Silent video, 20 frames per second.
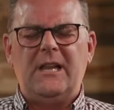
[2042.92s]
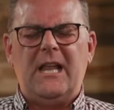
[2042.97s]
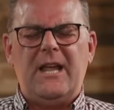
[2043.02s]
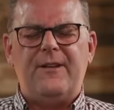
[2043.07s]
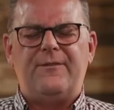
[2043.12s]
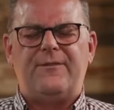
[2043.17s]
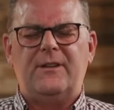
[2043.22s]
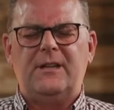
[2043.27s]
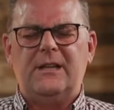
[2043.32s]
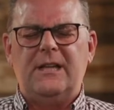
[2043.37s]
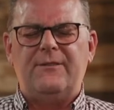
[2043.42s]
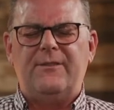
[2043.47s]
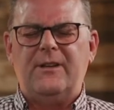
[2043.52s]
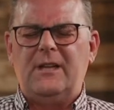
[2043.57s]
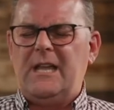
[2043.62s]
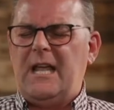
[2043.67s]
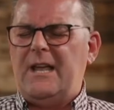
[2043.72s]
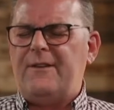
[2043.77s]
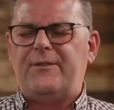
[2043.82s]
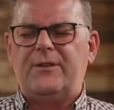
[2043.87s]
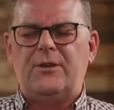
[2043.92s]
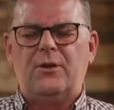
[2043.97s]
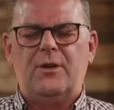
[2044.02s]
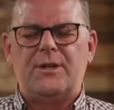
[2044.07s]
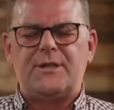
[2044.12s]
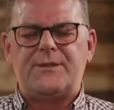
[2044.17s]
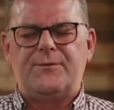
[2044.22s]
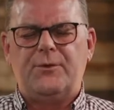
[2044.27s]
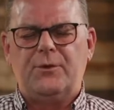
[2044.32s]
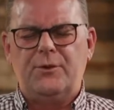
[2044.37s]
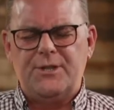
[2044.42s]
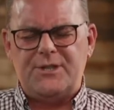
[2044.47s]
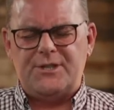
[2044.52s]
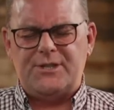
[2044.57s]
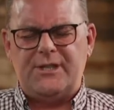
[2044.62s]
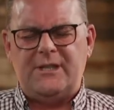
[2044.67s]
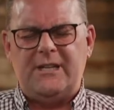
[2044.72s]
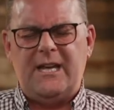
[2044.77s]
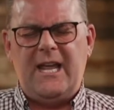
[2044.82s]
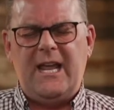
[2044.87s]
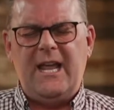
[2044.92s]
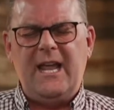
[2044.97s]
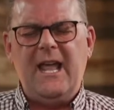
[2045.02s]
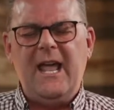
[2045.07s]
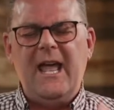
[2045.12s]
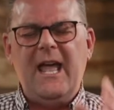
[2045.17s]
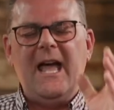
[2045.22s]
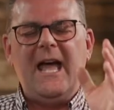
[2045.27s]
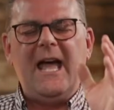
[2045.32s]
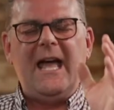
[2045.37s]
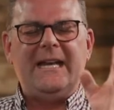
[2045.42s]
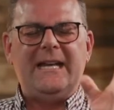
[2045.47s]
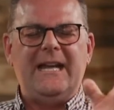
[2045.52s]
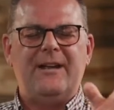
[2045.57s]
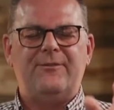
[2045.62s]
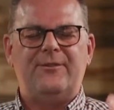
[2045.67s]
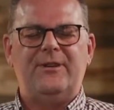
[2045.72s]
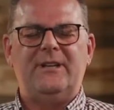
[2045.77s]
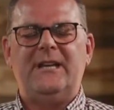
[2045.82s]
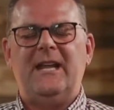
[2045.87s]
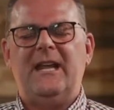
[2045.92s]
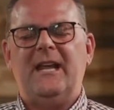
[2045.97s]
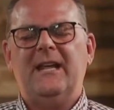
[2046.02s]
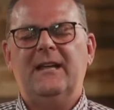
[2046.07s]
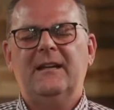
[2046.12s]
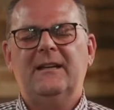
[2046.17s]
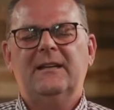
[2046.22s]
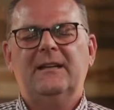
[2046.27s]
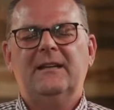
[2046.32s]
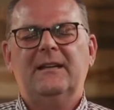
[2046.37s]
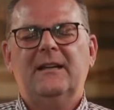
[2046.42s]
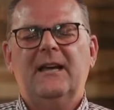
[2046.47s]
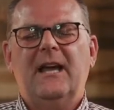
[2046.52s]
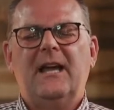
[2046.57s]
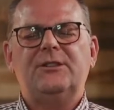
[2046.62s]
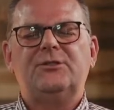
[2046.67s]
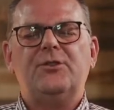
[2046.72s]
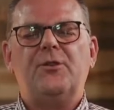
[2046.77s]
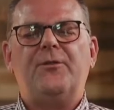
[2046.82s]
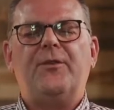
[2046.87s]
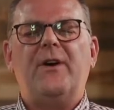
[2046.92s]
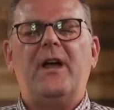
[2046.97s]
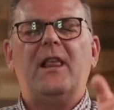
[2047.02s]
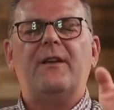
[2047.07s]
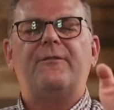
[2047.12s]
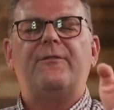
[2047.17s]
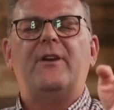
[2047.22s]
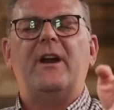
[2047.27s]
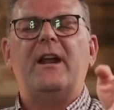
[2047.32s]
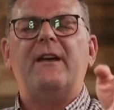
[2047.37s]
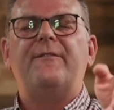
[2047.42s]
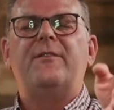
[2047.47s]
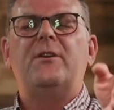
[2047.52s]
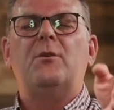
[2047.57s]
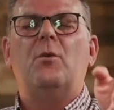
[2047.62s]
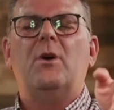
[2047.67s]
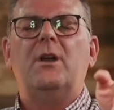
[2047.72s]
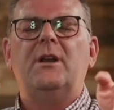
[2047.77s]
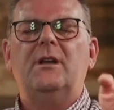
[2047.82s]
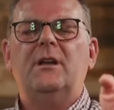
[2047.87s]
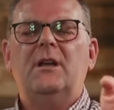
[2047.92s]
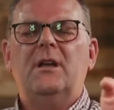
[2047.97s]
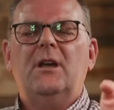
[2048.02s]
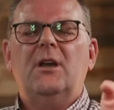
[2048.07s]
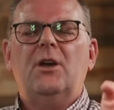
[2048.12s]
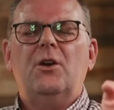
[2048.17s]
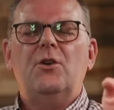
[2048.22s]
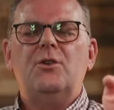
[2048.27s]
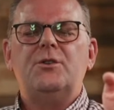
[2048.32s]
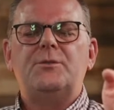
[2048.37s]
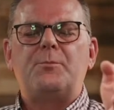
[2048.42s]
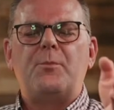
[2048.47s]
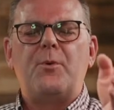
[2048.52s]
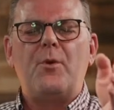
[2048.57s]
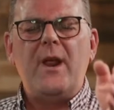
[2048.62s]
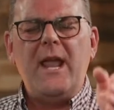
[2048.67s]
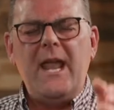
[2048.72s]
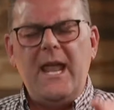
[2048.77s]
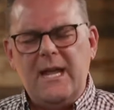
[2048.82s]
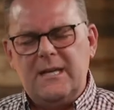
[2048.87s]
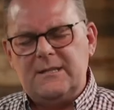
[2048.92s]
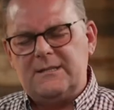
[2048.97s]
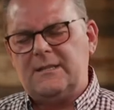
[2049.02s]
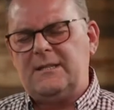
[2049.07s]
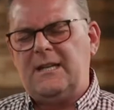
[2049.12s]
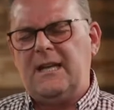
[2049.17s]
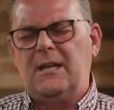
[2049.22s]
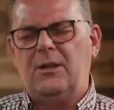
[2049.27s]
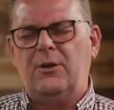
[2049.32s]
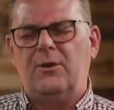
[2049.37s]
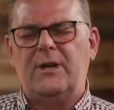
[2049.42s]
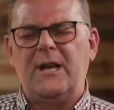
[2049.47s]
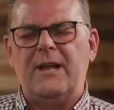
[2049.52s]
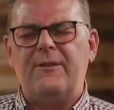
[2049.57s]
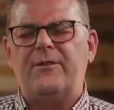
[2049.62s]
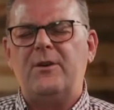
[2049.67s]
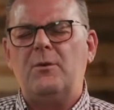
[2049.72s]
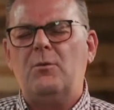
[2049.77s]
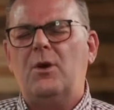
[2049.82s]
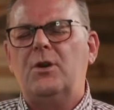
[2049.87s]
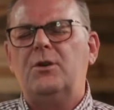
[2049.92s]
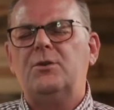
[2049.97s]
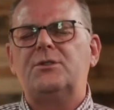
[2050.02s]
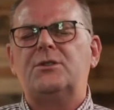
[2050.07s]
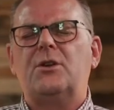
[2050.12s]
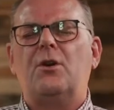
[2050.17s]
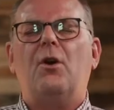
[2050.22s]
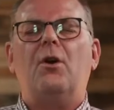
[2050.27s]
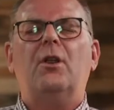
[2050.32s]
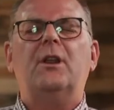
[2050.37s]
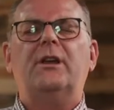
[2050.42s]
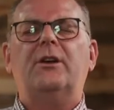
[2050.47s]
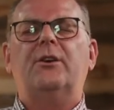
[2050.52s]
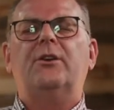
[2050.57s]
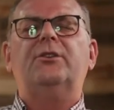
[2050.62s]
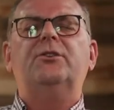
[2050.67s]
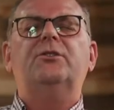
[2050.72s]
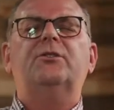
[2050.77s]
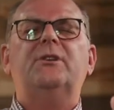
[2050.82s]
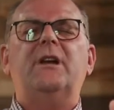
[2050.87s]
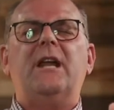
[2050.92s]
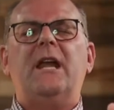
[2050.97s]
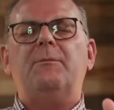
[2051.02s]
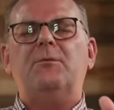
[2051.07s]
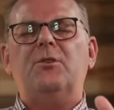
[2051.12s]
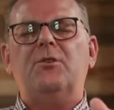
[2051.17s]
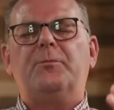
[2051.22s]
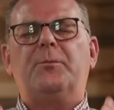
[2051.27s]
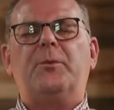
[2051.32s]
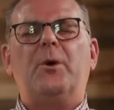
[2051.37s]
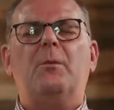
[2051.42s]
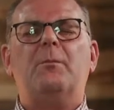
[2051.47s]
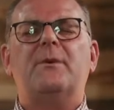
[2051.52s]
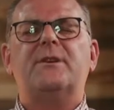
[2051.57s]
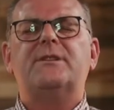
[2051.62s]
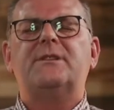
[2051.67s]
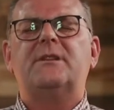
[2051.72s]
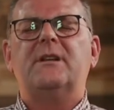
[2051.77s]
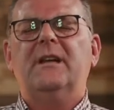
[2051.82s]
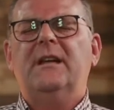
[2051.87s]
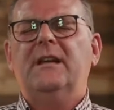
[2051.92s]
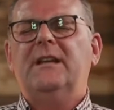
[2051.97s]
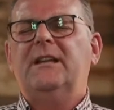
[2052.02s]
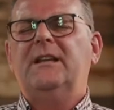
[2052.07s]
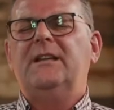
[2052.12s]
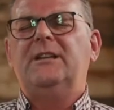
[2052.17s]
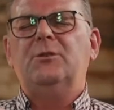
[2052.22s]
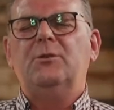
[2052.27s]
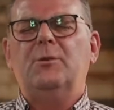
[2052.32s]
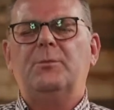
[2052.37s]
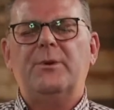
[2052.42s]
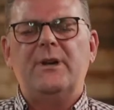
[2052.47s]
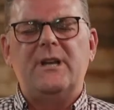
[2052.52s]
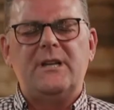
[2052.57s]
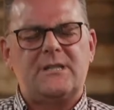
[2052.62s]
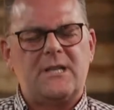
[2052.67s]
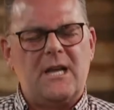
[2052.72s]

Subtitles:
life and living life in all its fullness today and every day. And so, Father, for everyone who's praying today, Lord, everyone who's calling on Your name, You've promised that You will bring